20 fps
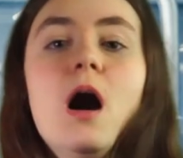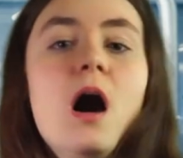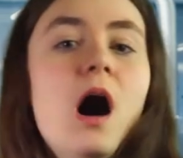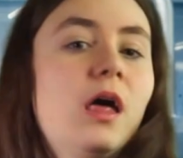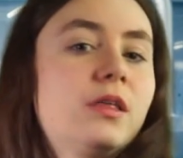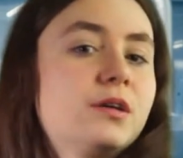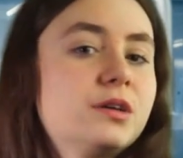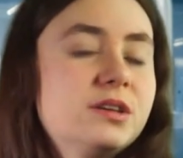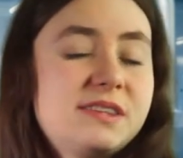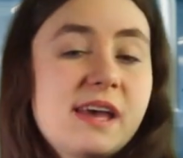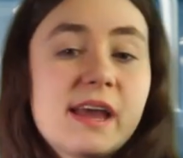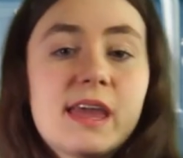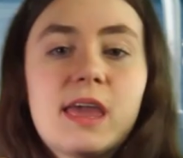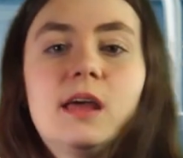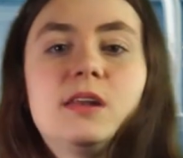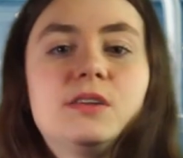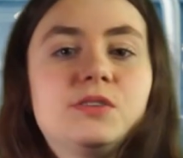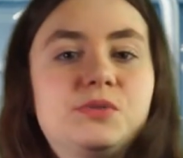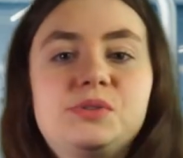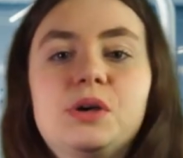others that
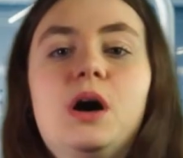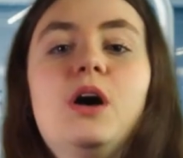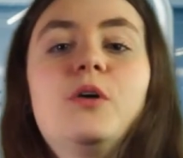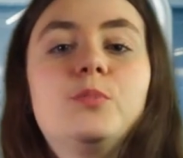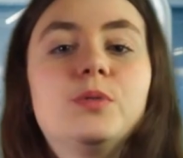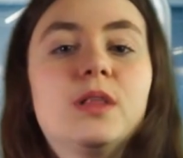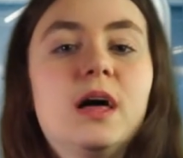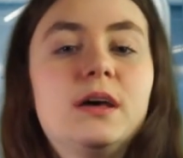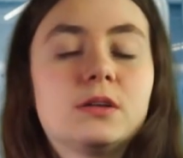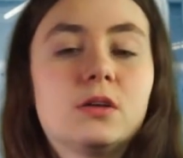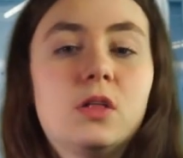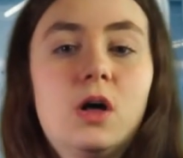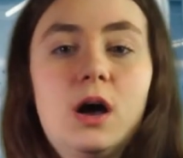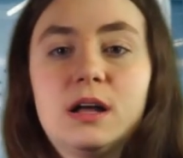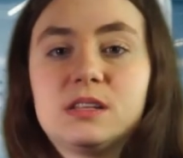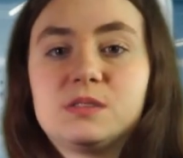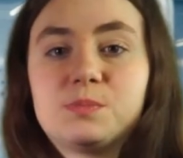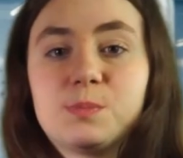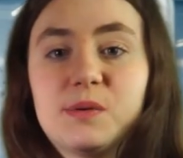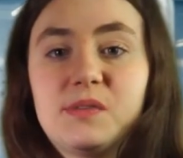can dissolve blood
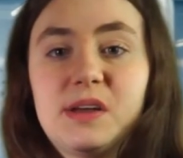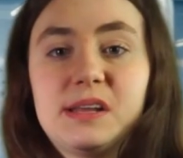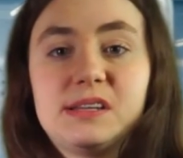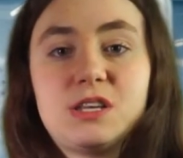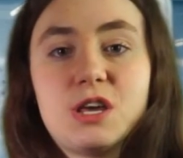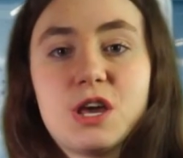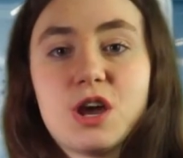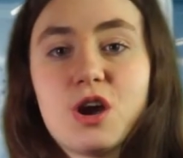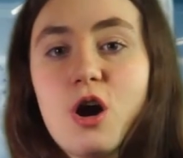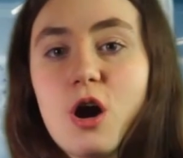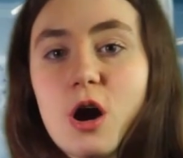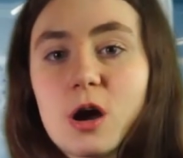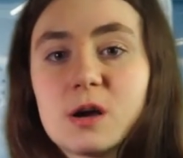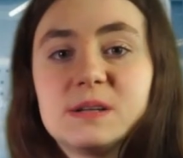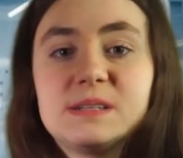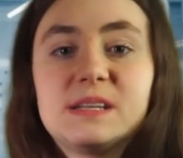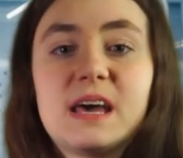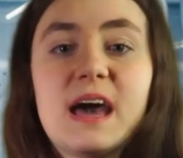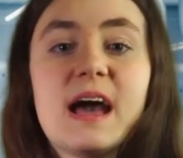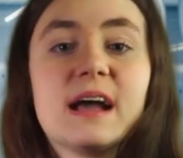clots, preventing heart
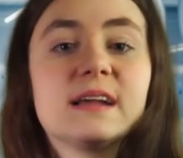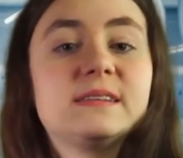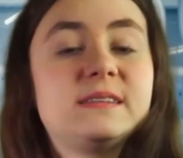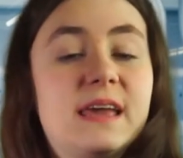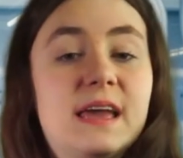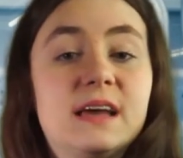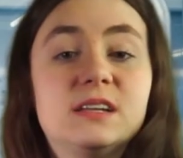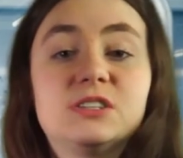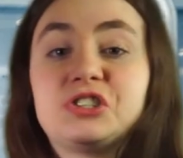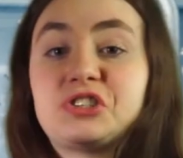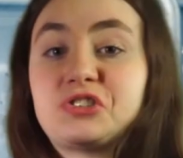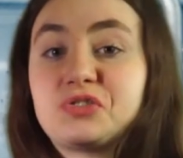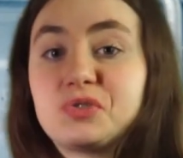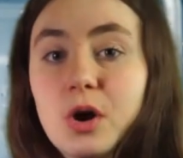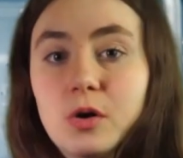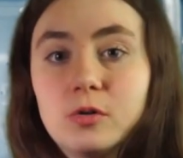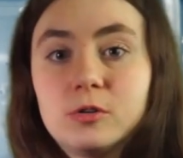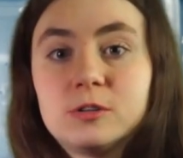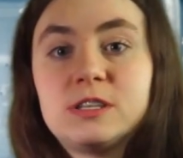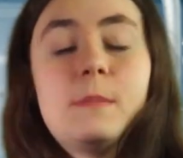attacks and
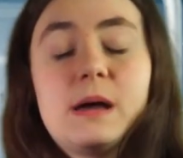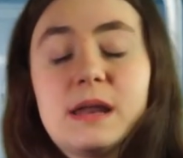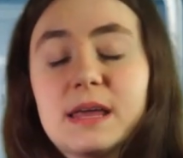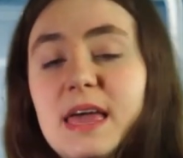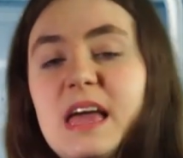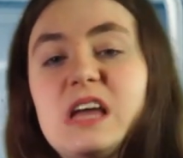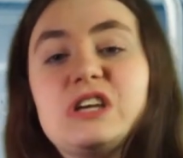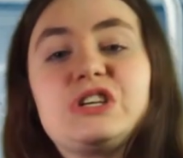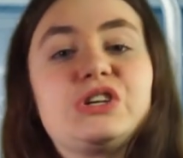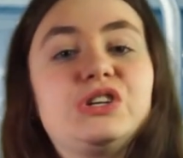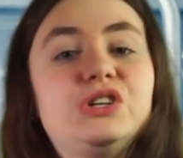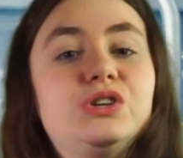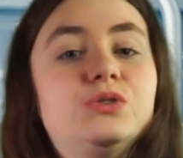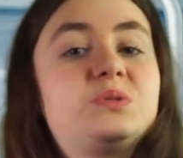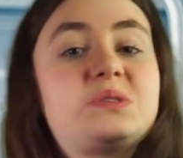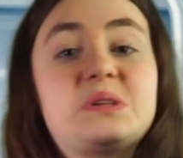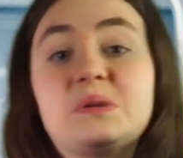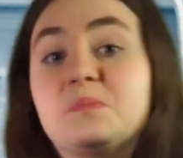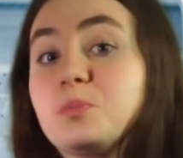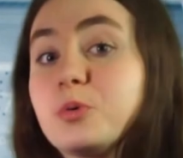strokes, medication
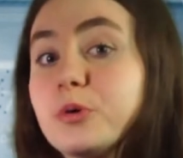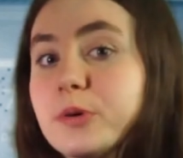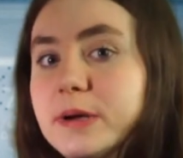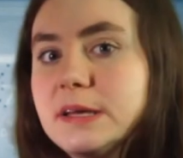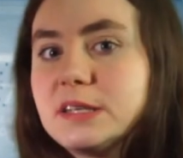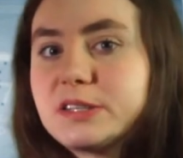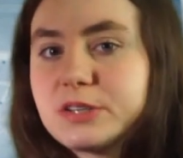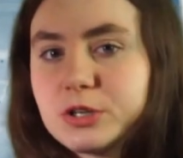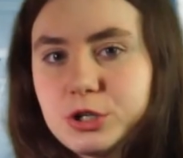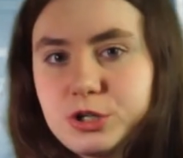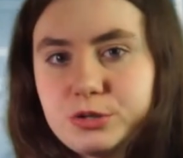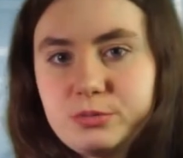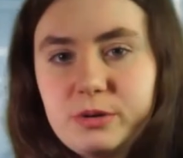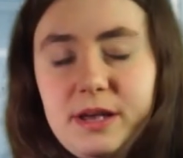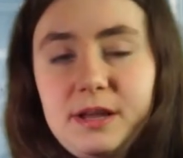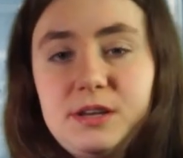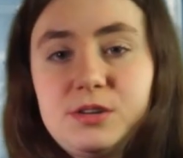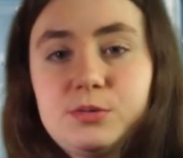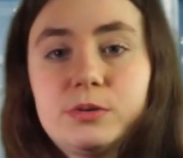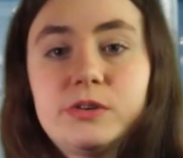used in
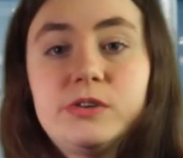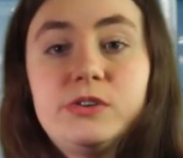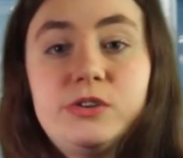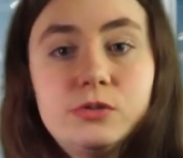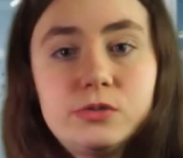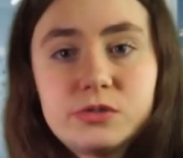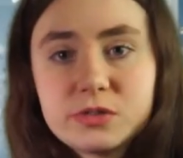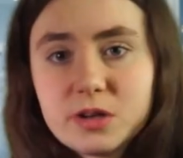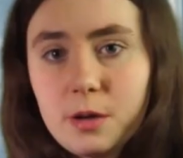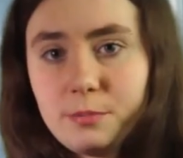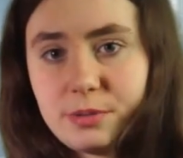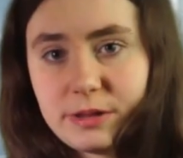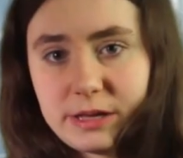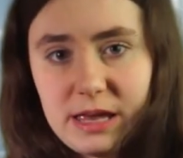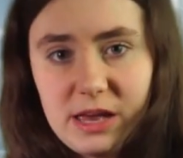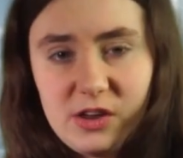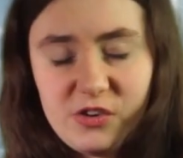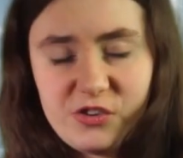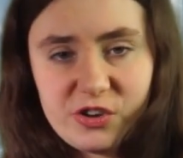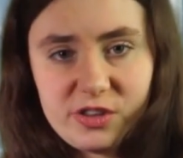pre-surgery to reduce
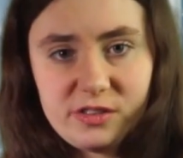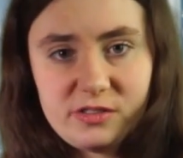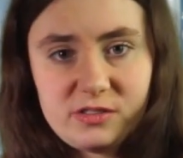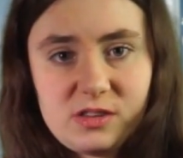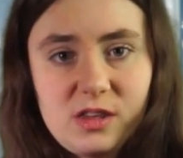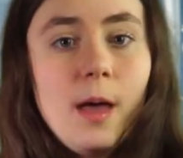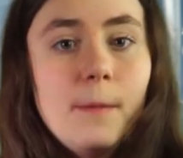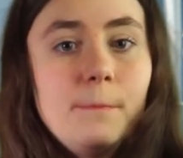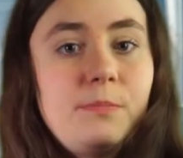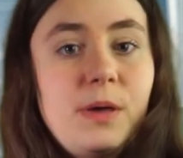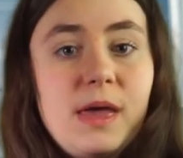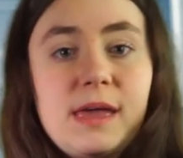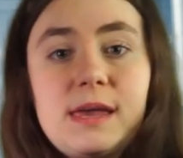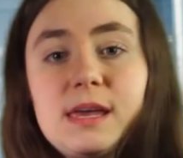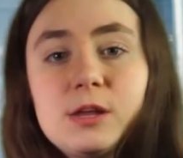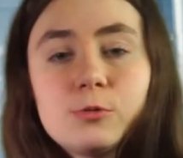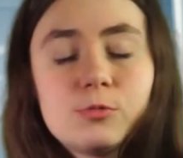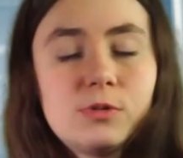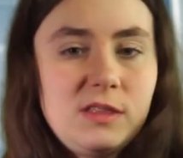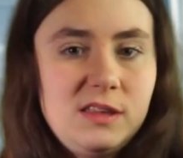complications,
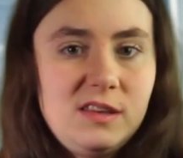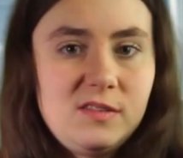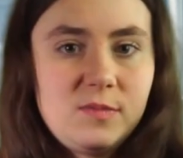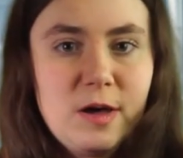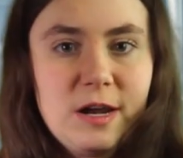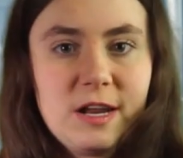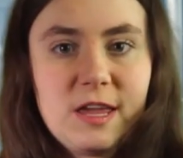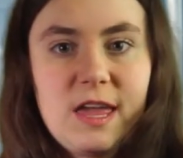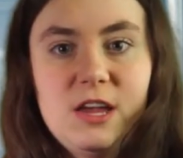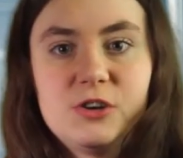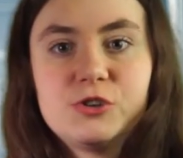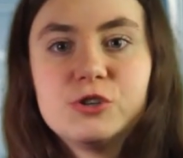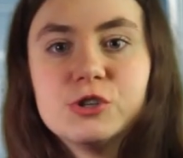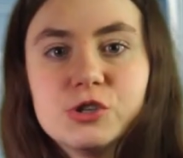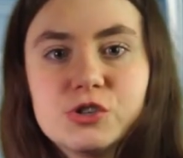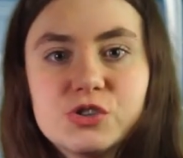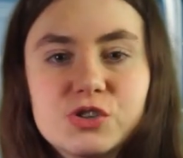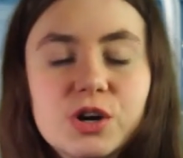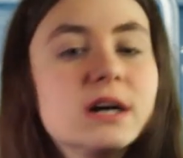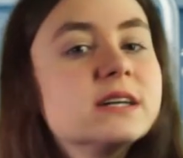pain relief
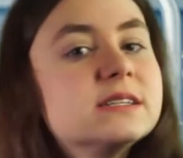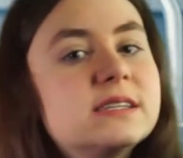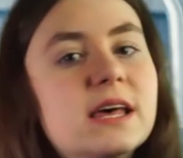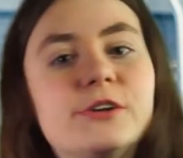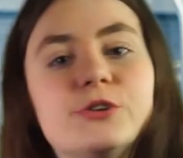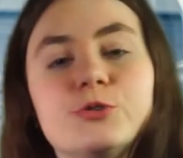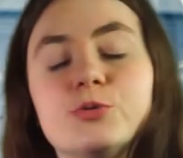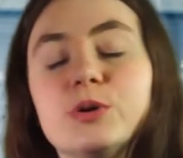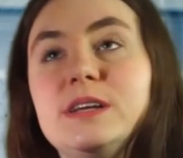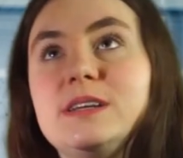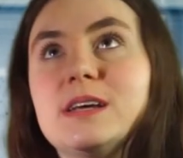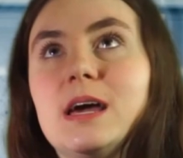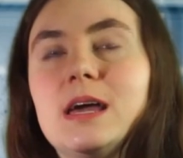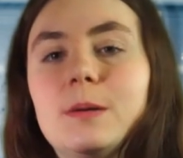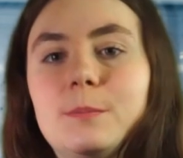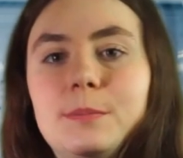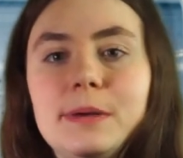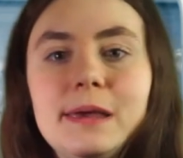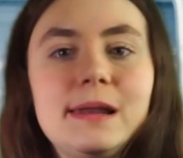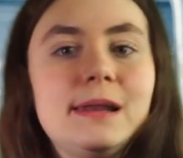medications, drugs that treat
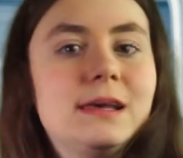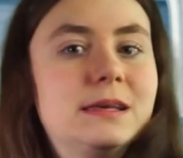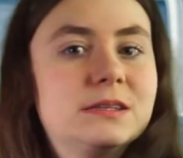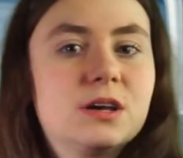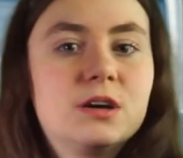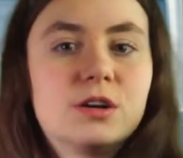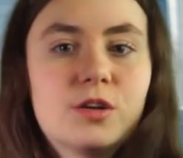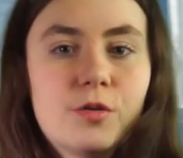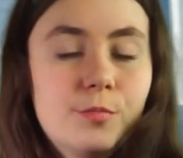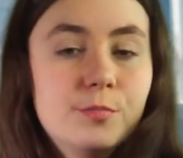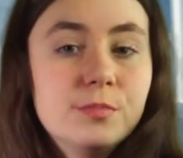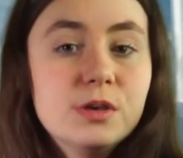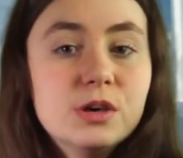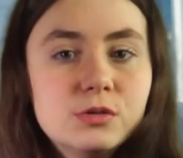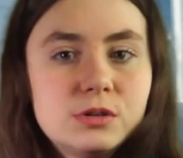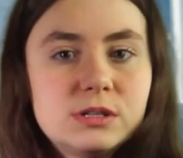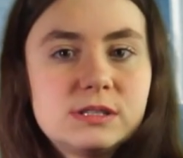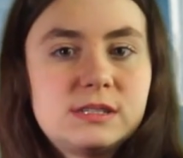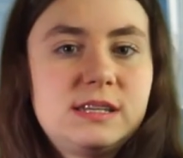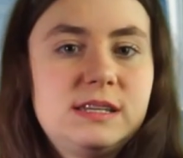diabetes,
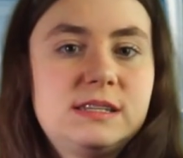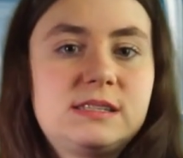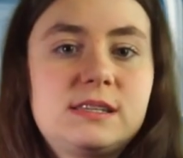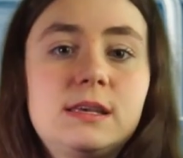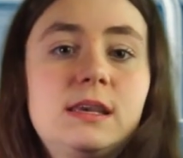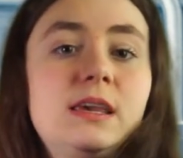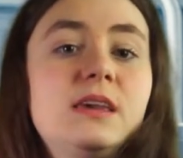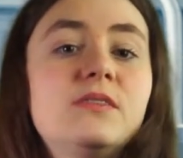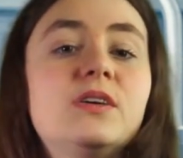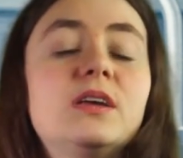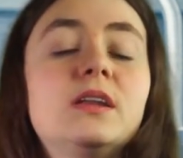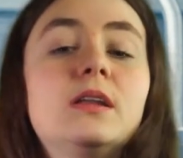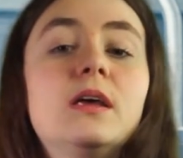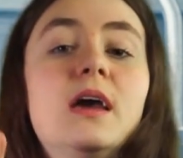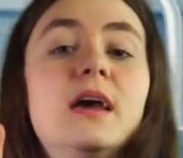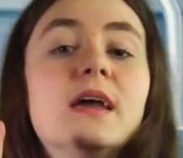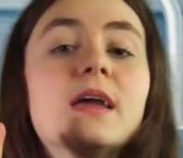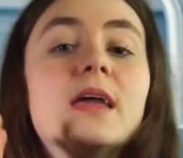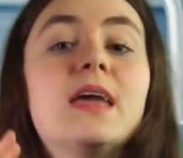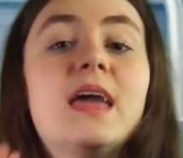autoimmune disease, even
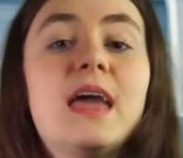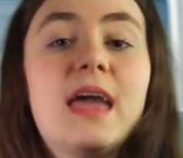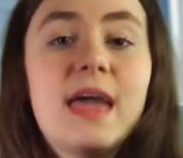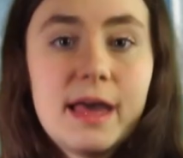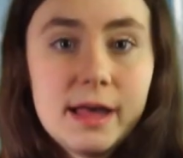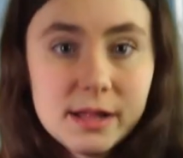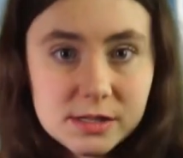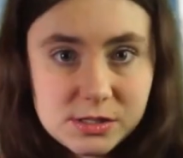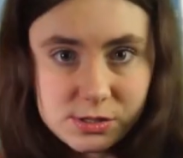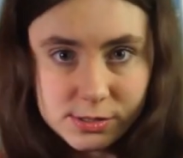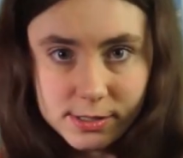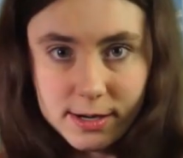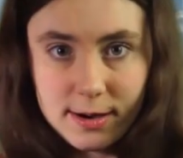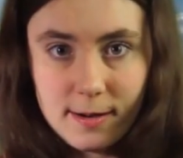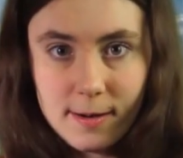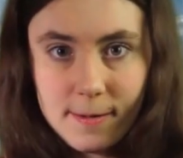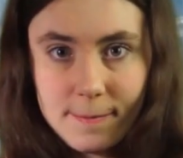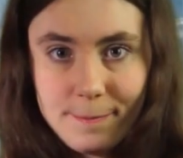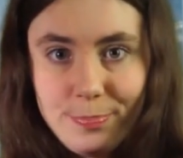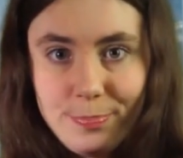cancer.